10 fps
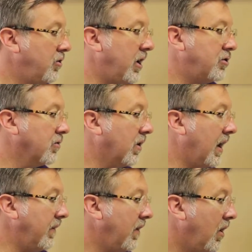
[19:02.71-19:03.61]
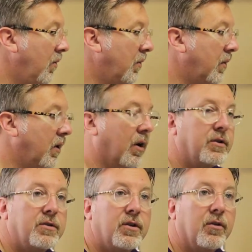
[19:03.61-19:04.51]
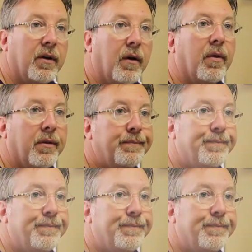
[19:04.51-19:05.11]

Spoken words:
change your life with regards to your health.